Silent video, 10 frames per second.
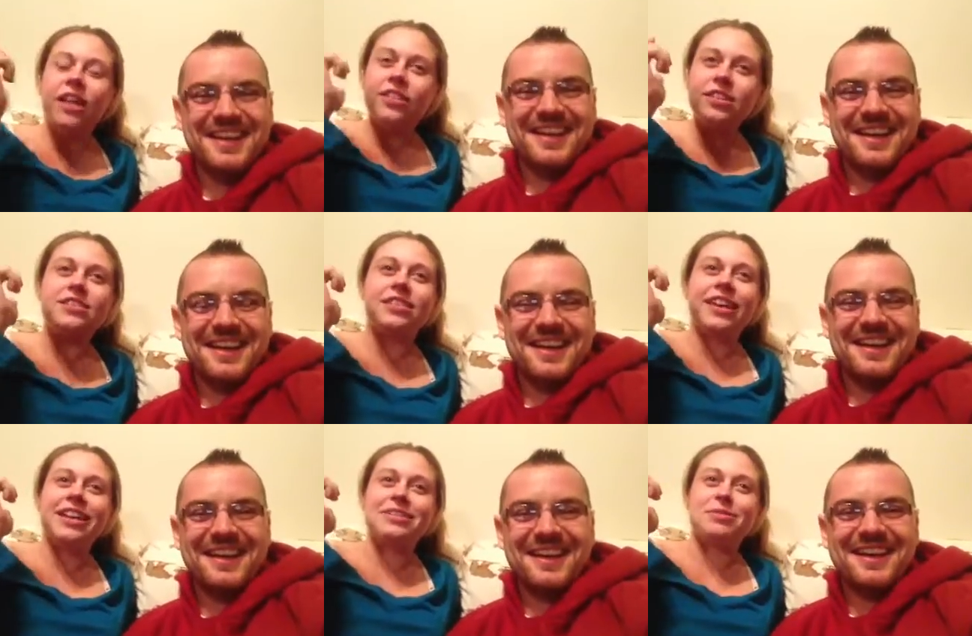Speaker 1: this is going
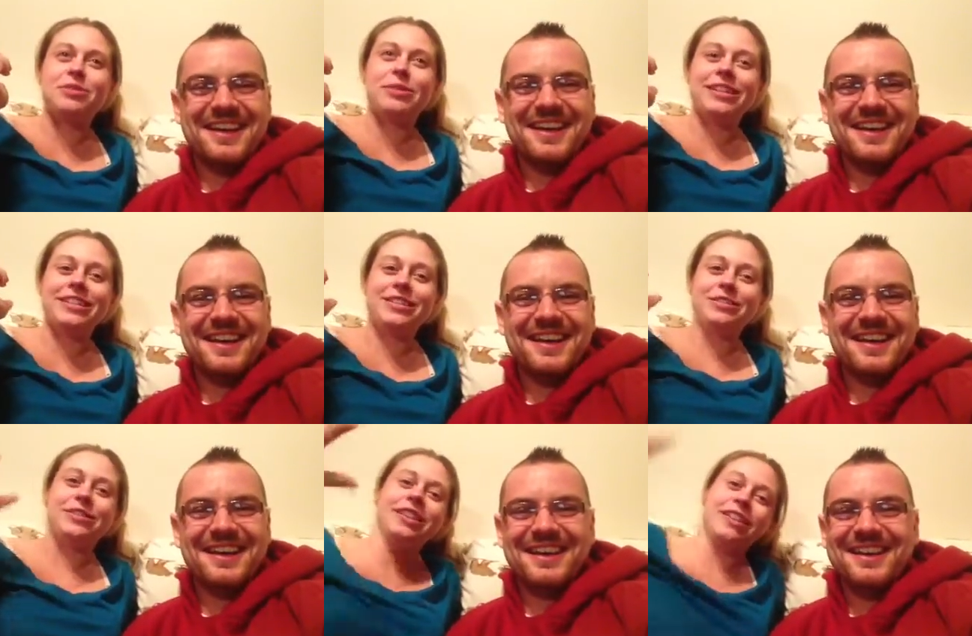to add some sweetness
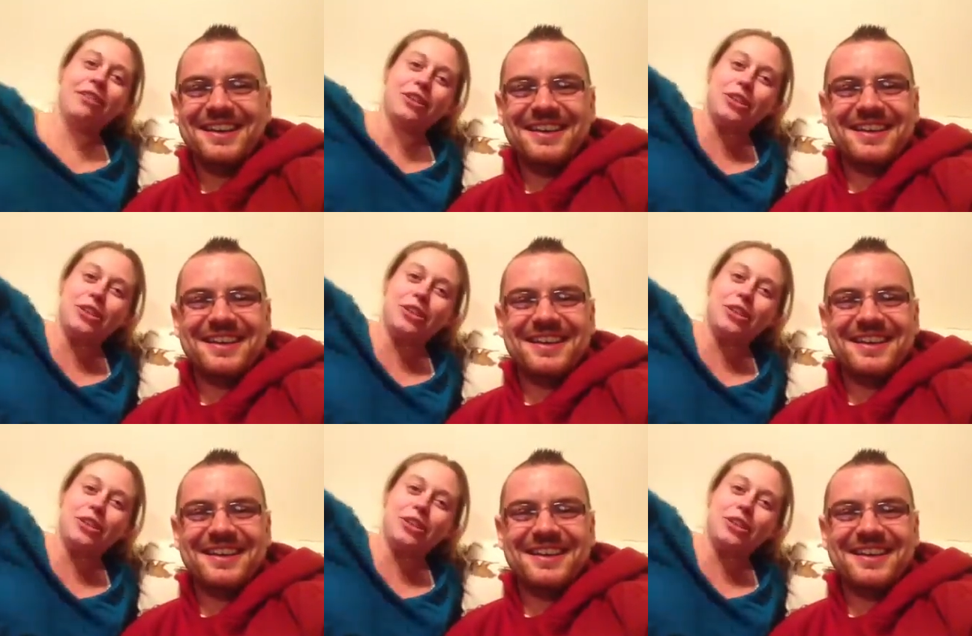to it and i went